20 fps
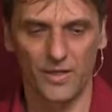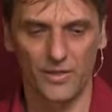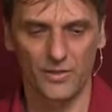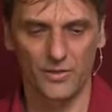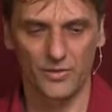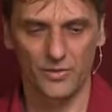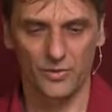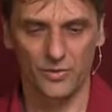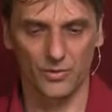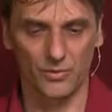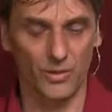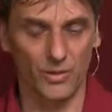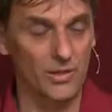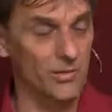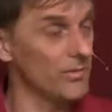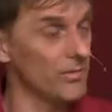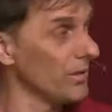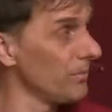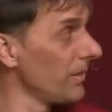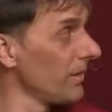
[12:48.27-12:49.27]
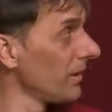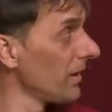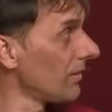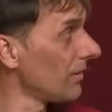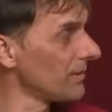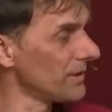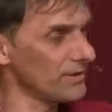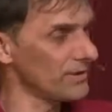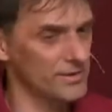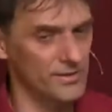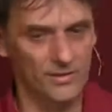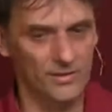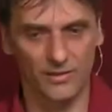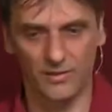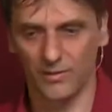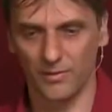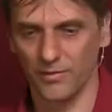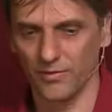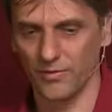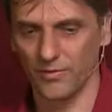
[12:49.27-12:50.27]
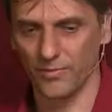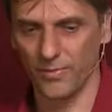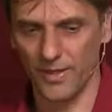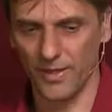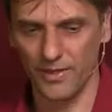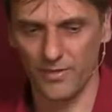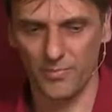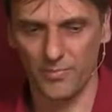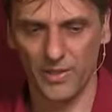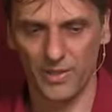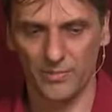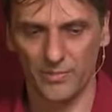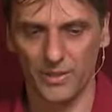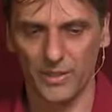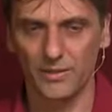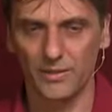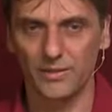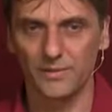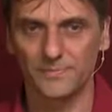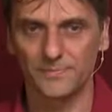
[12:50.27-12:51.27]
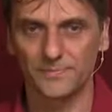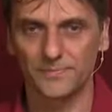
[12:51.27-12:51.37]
So he, he built up this uh, plant pyramid,